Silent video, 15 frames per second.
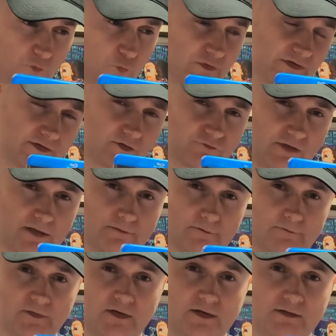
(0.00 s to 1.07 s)
We did a great
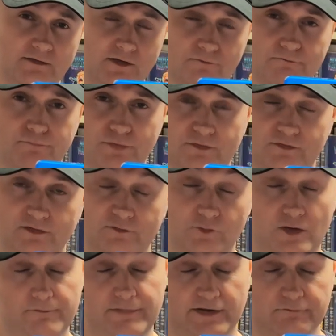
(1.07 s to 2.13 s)
little booklet,
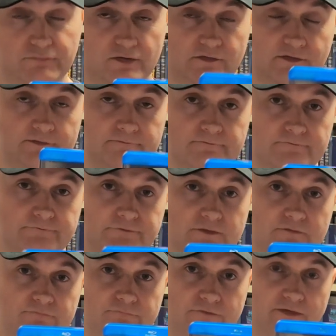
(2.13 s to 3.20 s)
or big booklet,
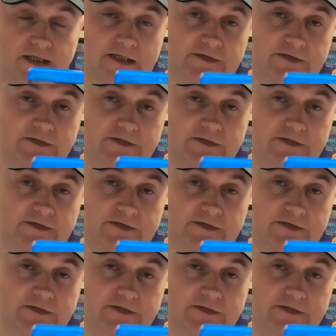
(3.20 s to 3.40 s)
for